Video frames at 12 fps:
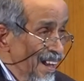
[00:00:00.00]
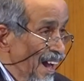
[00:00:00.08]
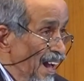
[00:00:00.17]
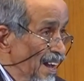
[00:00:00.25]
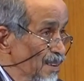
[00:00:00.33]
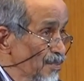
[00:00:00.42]

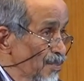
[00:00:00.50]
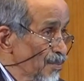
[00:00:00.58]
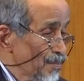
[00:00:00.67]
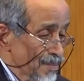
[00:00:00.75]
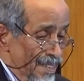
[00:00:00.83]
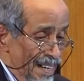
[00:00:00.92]
have
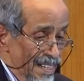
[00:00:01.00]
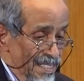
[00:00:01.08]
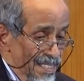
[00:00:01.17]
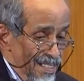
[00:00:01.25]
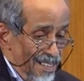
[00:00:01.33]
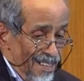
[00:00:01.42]

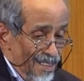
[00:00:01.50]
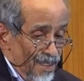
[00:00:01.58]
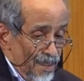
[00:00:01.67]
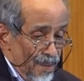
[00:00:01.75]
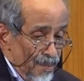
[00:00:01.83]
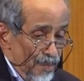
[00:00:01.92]
dredged
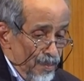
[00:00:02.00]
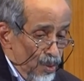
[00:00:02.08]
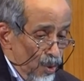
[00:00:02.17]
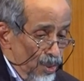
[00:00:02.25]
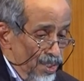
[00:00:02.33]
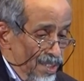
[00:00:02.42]
from the
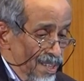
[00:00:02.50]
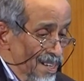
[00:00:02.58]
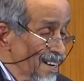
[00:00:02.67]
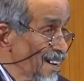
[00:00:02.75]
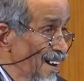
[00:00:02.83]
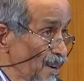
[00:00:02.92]
ocean
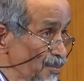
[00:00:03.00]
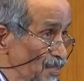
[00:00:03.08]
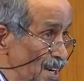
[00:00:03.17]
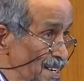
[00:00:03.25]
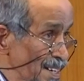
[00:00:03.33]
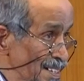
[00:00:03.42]
of
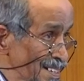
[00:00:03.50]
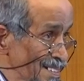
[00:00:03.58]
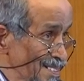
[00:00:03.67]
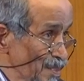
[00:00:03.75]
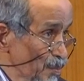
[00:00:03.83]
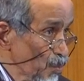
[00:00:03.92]
knowledge,
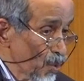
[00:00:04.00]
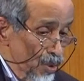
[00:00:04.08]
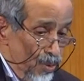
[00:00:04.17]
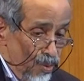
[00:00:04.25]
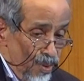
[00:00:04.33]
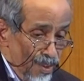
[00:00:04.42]

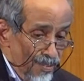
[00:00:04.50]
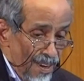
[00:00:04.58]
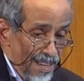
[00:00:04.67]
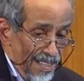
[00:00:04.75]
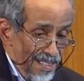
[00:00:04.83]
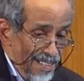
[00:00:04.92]
both true and
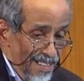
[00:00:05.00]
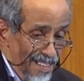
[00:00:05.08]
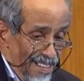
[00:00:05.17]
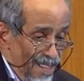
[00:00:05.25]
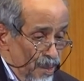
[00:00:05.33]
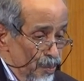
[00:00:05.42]
false,
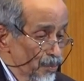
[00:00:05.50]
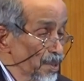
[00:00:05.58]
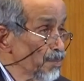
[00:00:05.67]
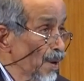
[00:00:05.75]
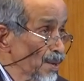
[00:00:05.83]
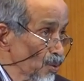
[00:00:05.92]

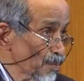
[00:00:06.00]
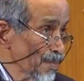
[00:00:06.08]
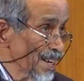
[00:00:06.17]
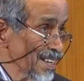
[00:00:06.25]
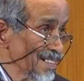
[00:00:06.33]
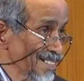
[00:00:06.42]
with my own
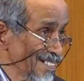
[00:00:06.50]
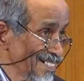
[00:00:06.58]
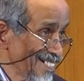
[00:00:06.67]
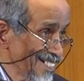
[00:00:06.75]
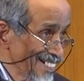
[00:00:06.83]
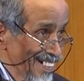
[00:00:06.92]
brain.
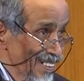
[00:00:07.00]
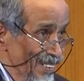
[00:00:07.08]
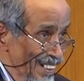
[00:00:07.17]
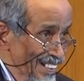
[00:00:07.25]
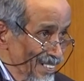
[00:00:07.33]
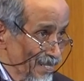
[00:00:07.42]

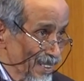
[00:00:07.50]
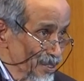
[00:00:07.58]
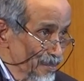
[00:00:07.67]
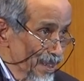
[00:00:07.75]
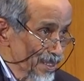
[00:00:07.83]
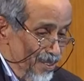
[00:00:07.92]
Okay, want
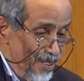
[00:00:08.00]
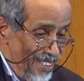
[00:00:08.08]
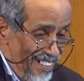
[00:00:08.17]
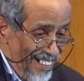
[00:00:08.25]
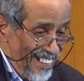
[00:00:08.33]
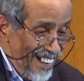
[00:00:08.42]
to make sure.
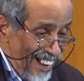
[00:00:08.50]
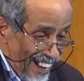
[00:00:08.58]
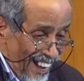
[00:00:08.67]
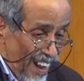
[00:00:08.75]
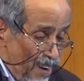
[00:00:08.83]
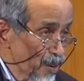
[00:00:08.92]

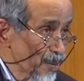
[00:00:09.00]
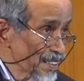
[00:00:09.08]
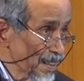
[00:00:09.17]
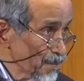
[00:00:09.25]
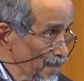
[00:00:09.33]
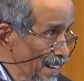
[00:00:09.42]
However,
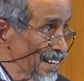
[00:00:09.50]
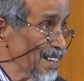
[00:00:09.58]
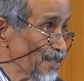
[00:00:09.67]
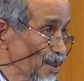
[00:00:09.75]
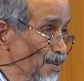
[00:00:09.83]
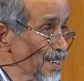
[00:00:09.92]
that brain,
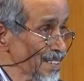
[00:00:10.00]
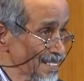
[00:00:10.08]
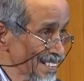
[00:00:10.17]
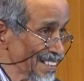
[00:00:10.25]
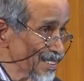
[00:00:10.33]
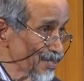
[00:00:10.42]
however, is
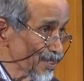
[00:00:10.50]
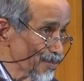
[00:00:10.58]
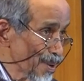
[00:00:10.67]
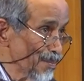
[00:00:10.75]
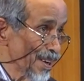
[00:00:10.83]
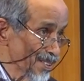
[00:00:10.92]
the gift of
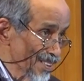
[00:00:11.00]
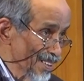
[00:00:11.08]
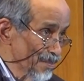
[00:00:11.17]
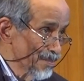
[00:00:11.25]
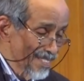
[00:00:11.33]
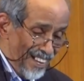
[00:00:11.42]
Brahma to him.